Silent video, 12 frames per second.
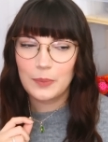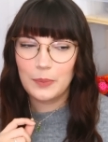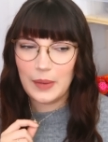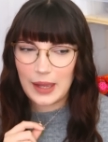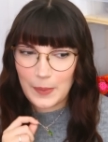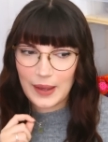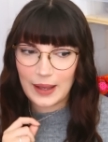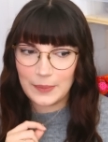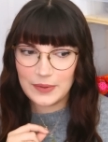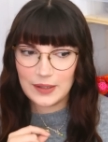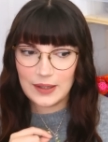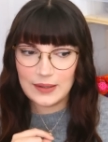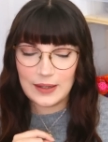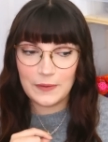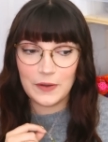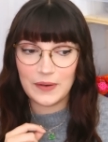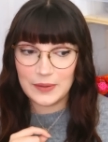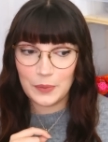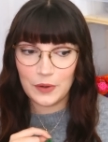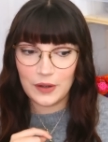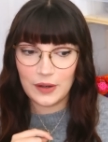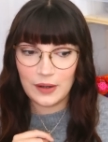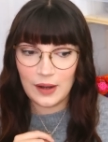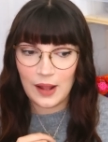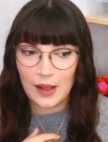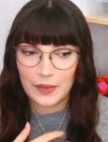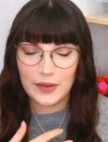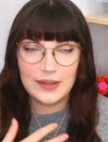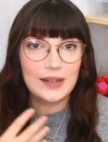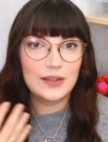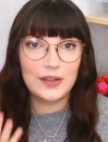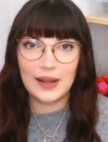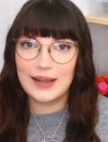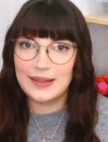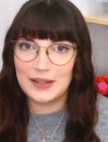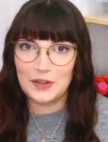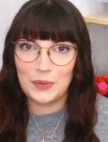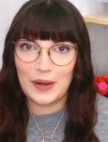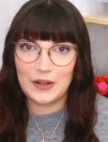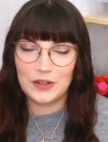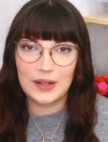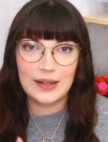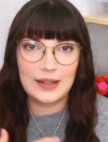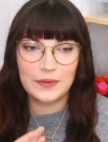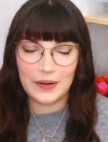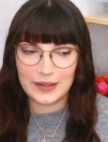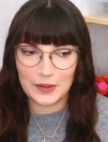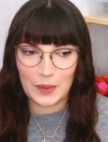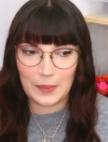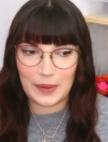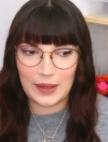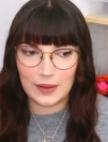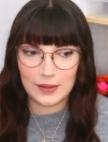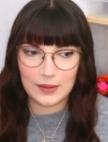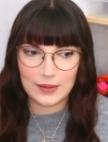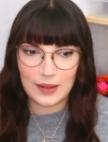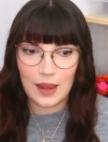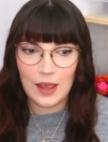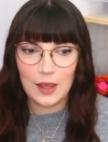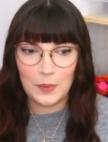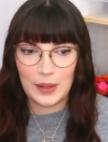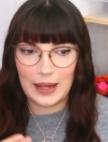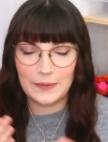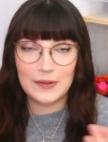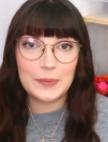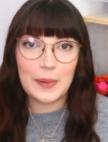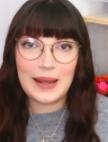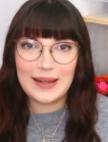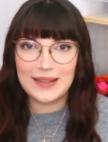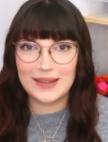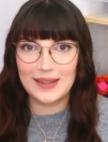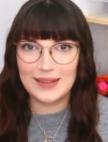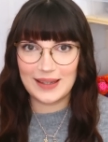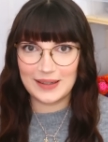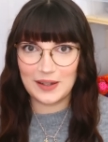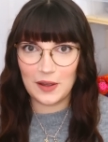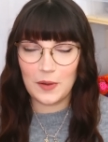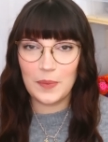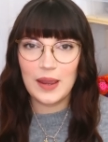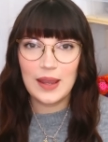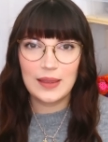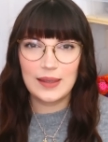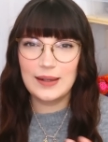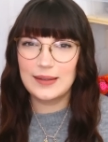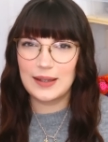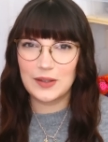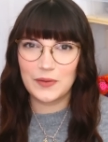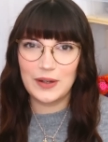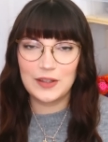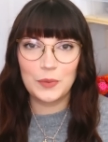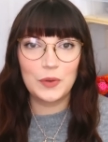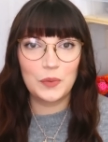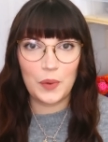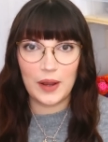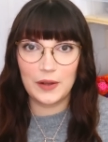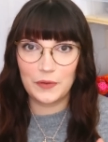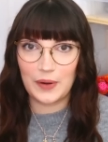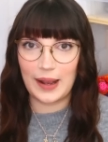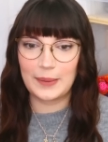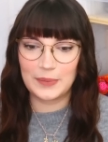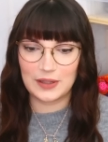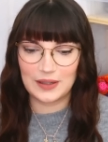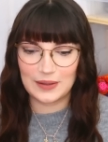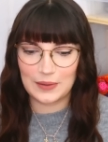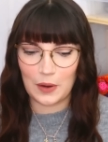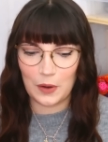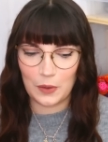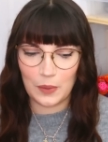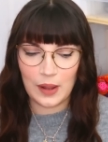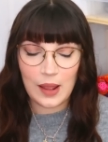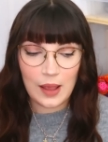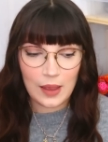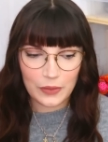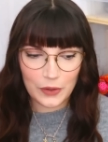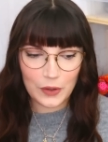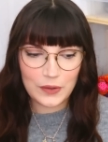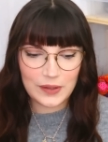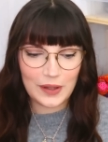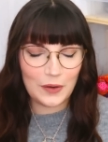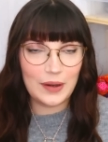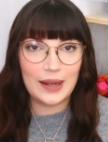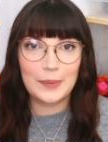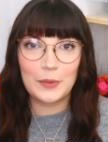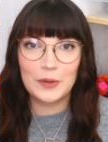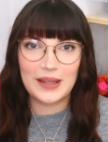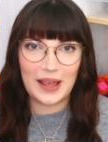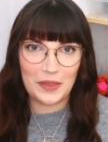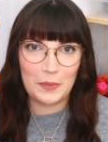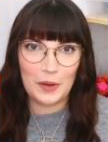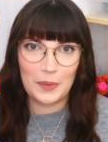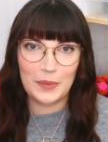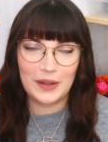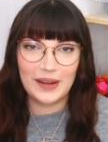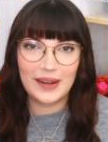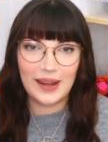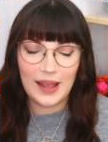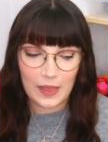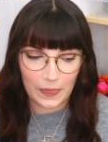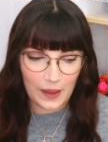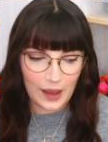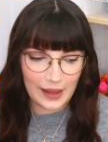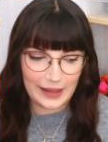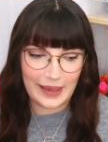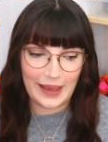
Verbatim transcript: maybe hamsters if there is one that's in a dire situation and needs rescuing, because we have the space, the setup, the accessories that would work for a hamster. So those are the only animals at the moment that I